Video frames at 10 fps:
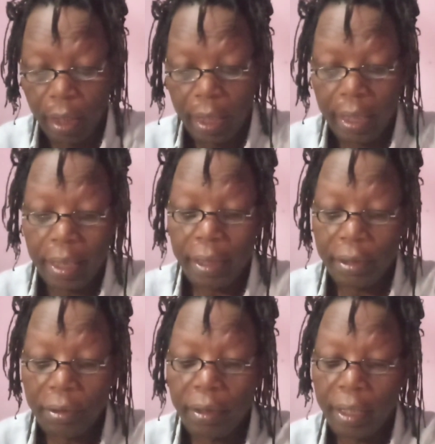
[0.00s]
In a
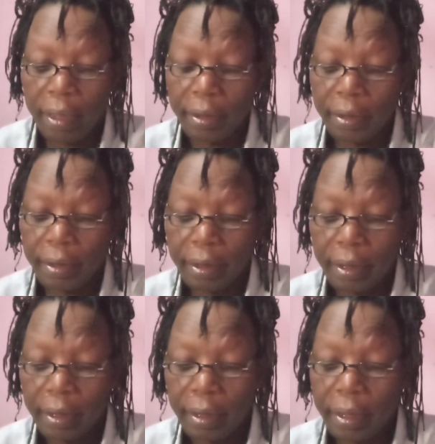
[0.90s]
nucleus,
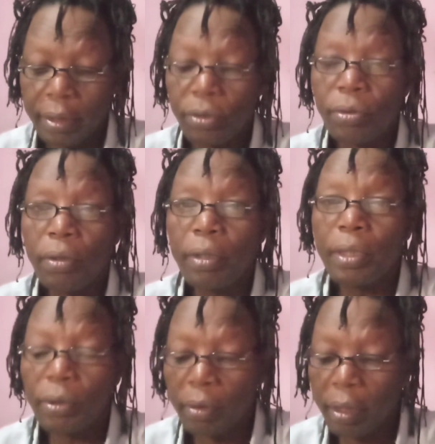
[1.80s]
the strong
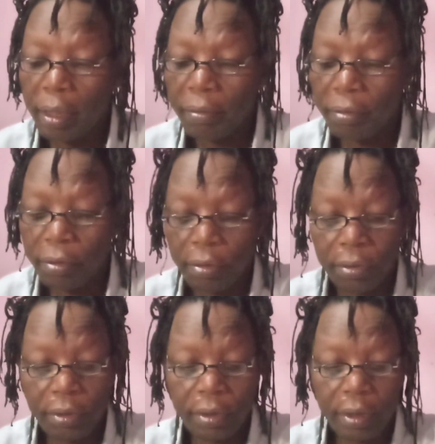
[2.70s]
nuclear
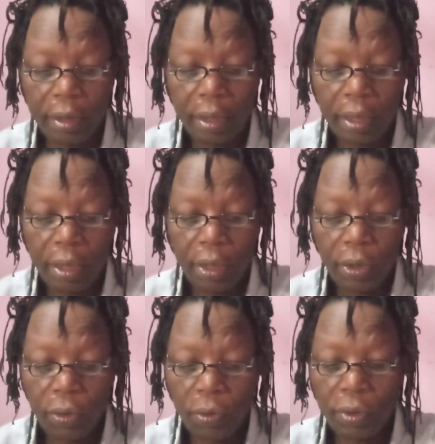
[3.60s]
force
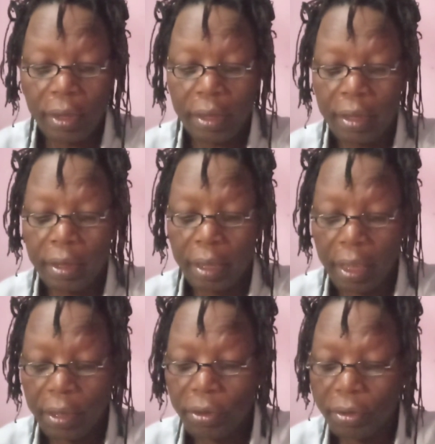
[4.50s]
causes
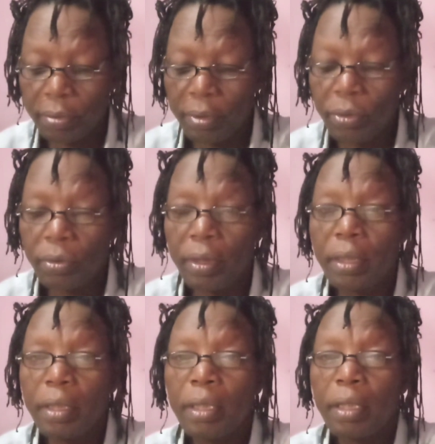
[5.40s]
interactions between
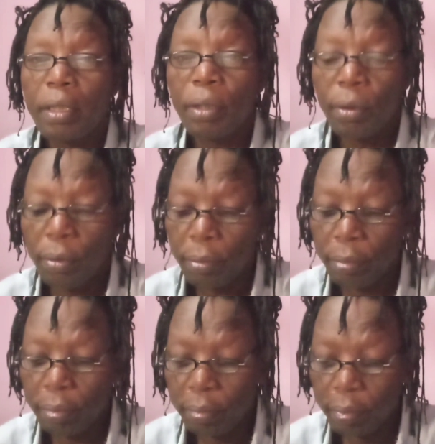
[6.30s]

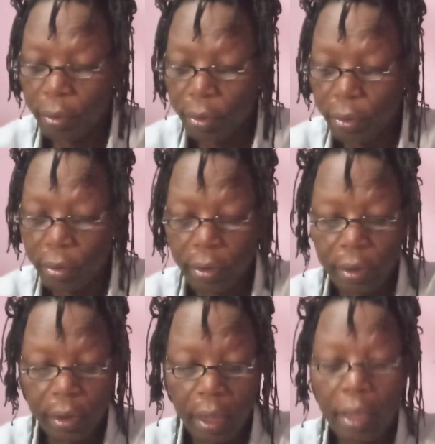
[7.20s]

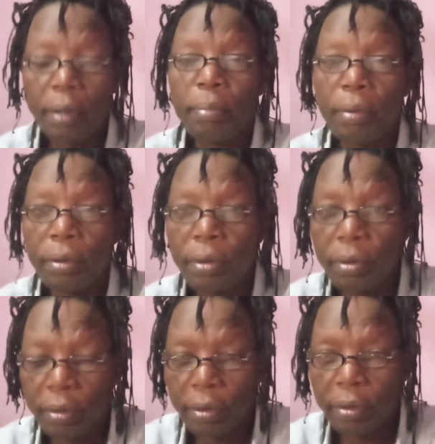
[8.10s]
protons and
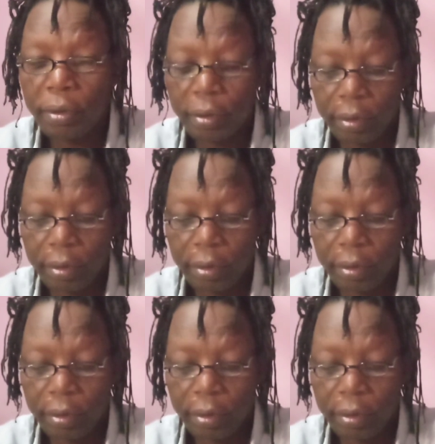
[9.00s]
protons,